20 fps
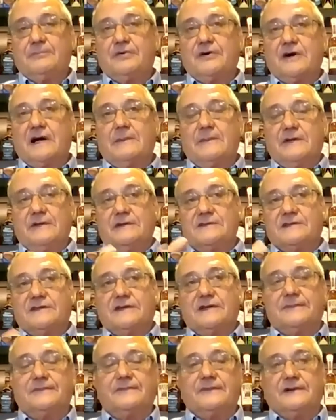prominence
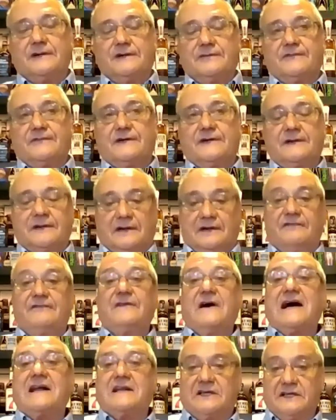of
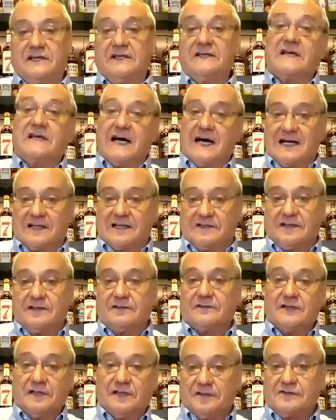vodka in
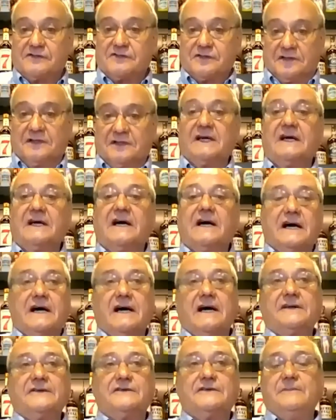cocktail culture,
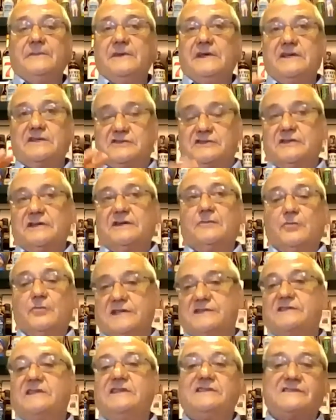diminished
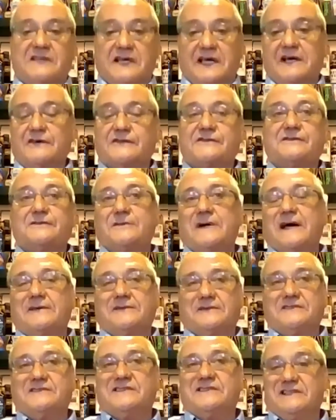whiskey sales throughout
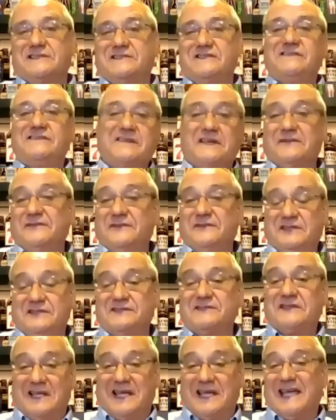the 60s,
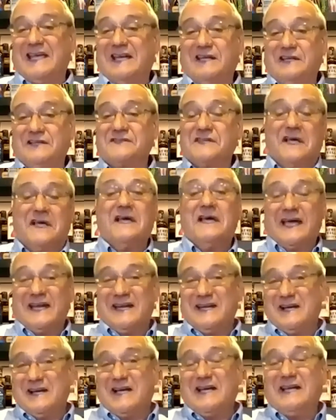70s, and 80s
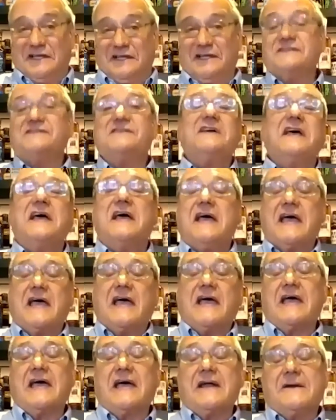and 90s.
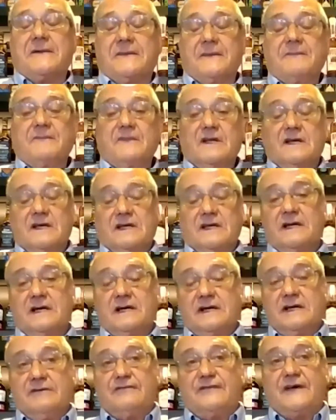And
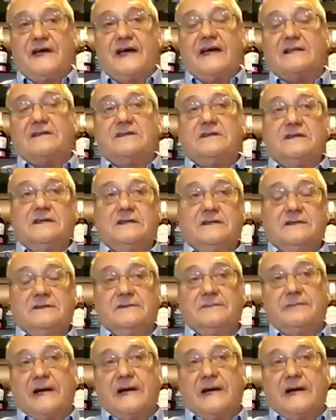in fact, in